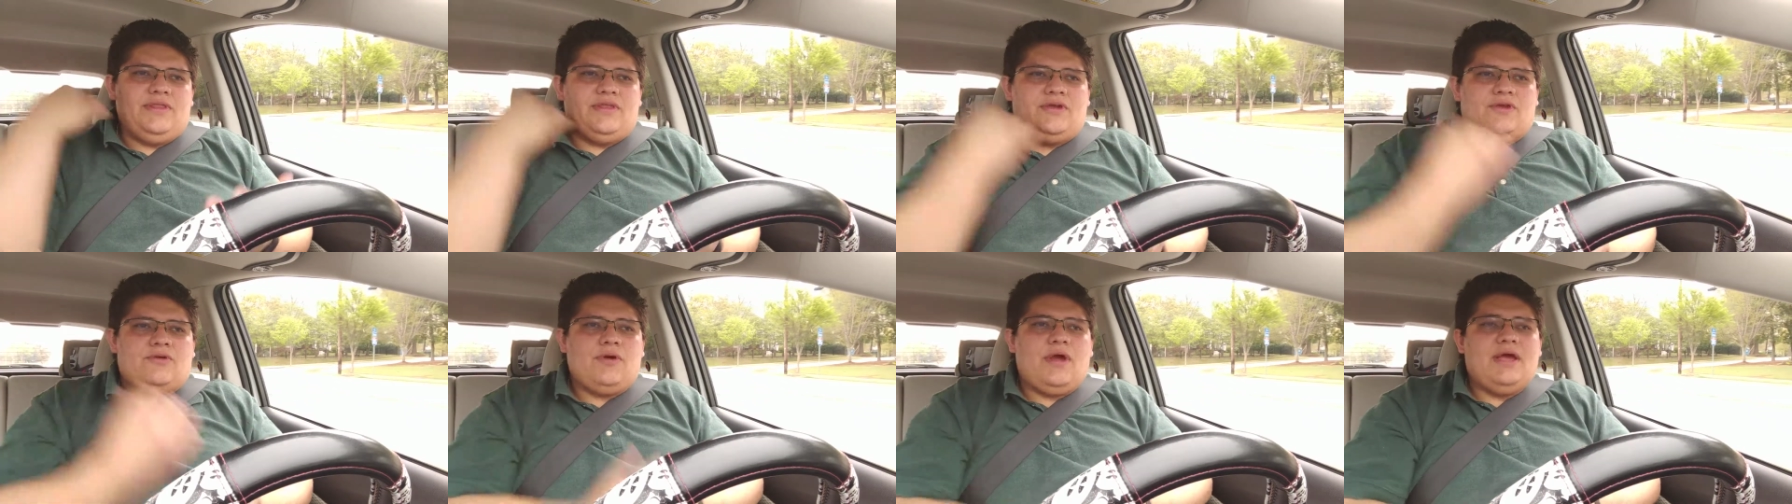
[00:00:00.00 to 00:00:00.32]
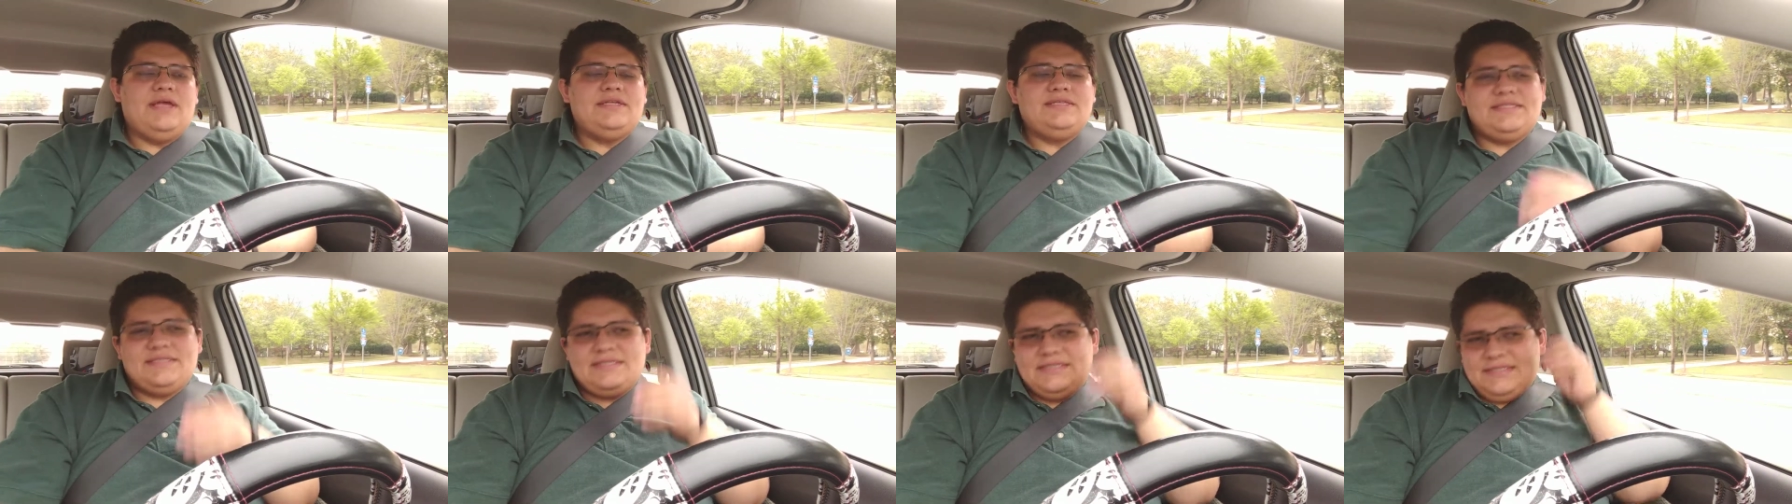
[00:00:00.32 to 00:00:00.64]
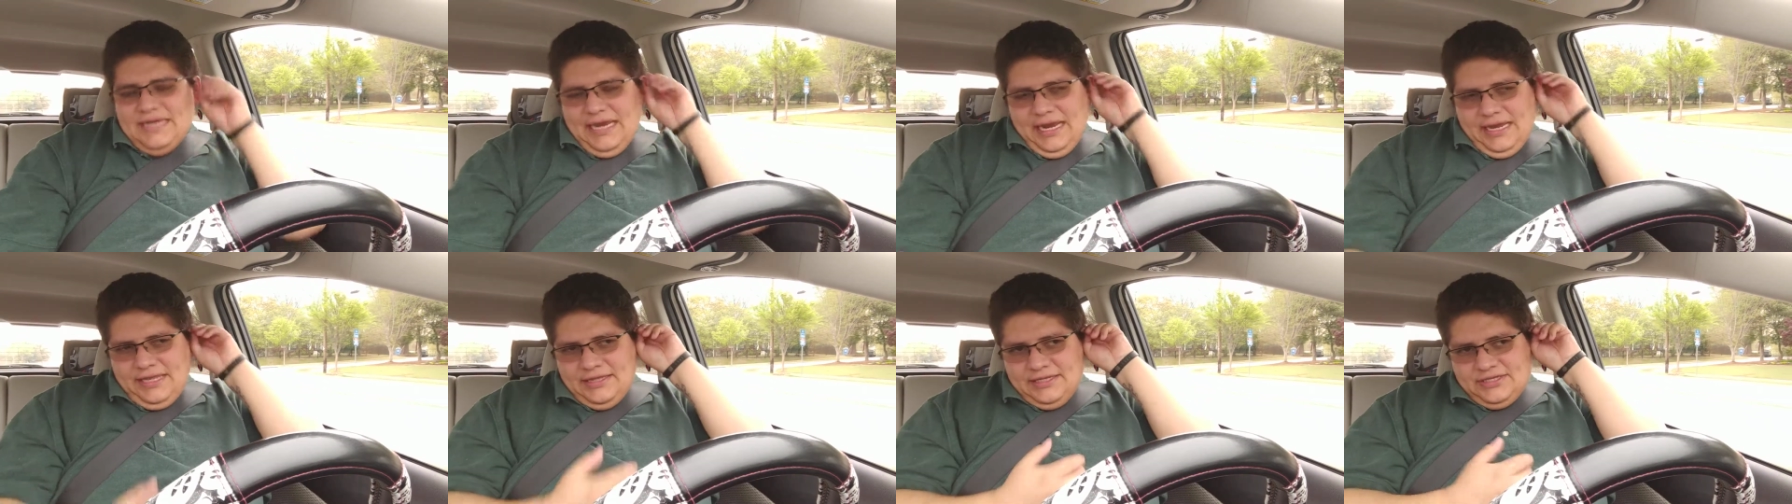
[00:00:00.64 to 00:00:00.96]
the crust
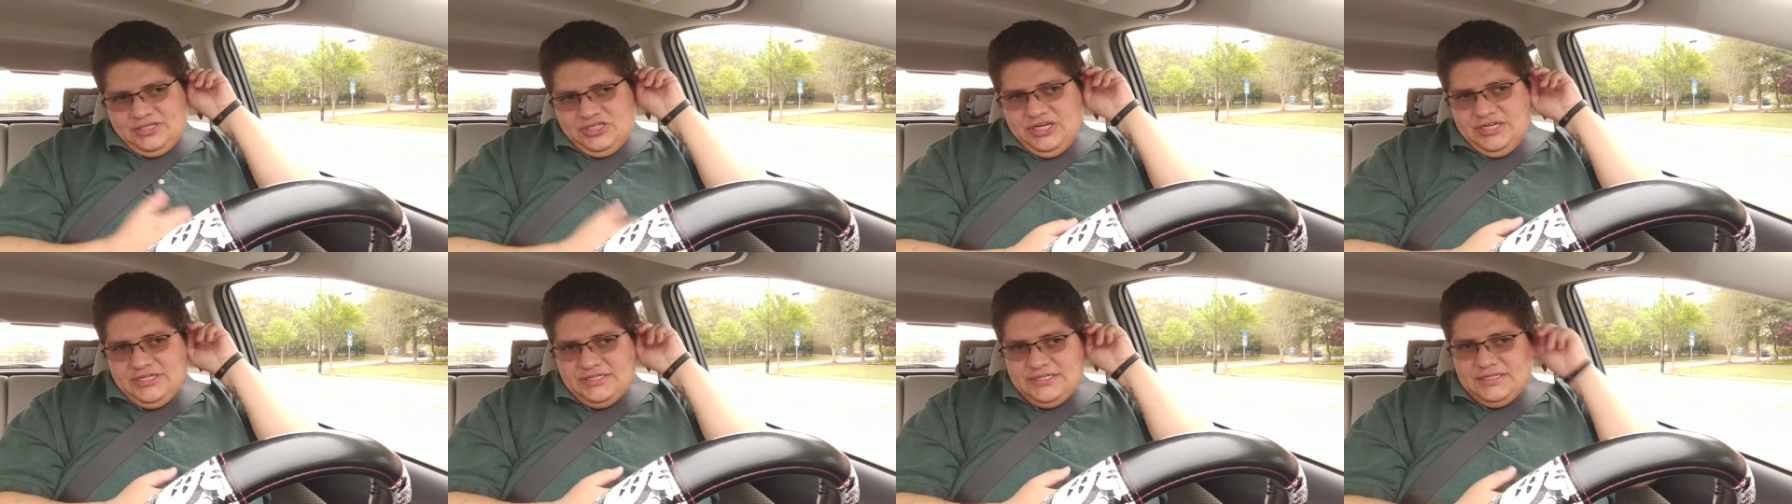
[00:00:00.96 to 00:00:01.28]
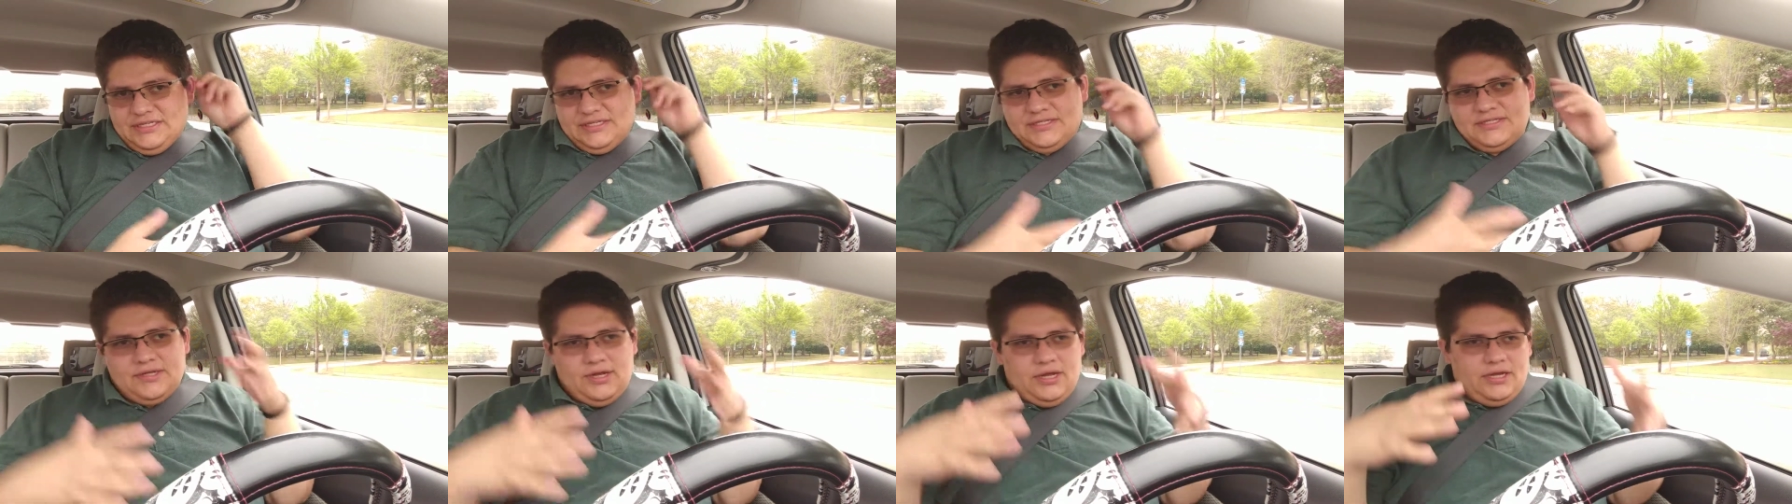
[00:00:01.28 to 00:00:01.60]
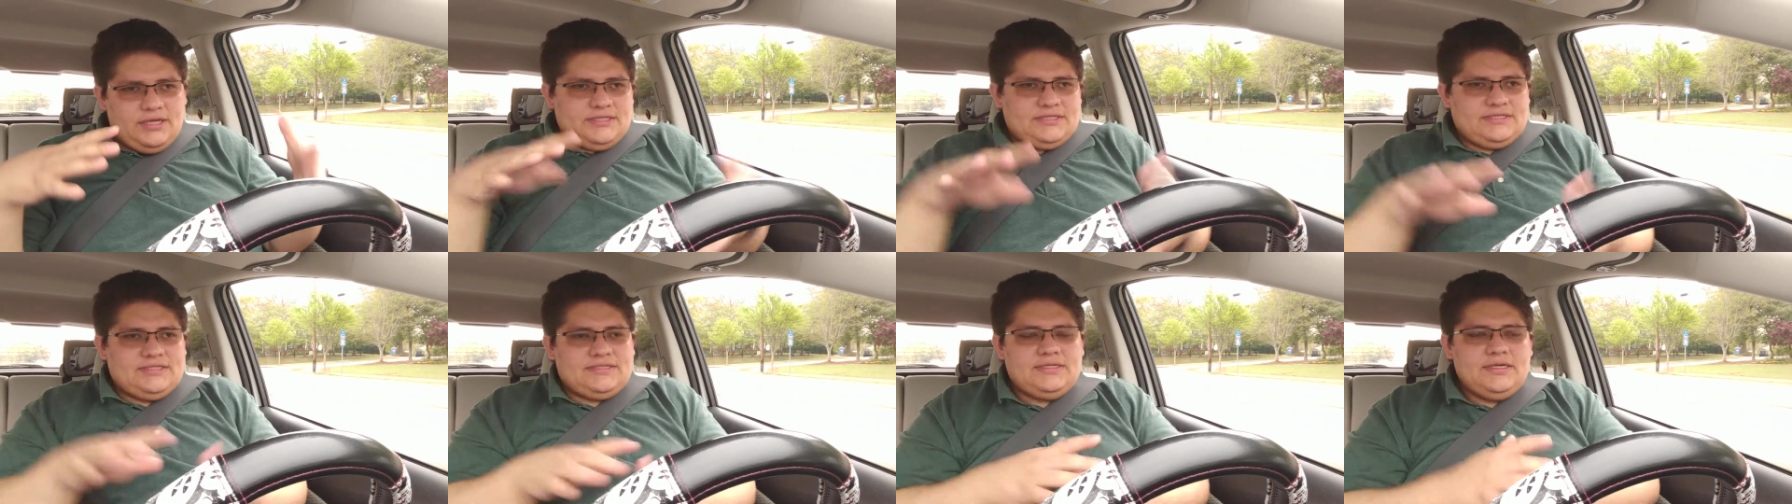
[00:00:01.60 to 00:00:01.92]
and the cheese and the
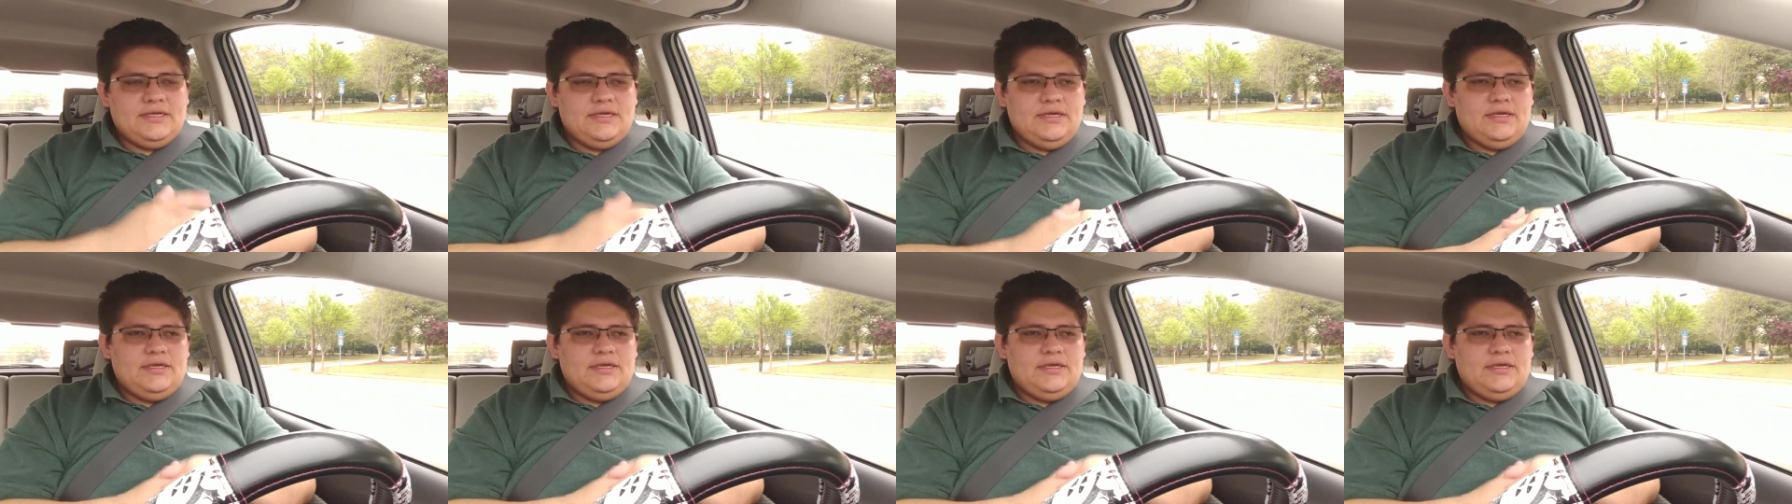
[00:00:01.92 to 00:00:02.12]
sauce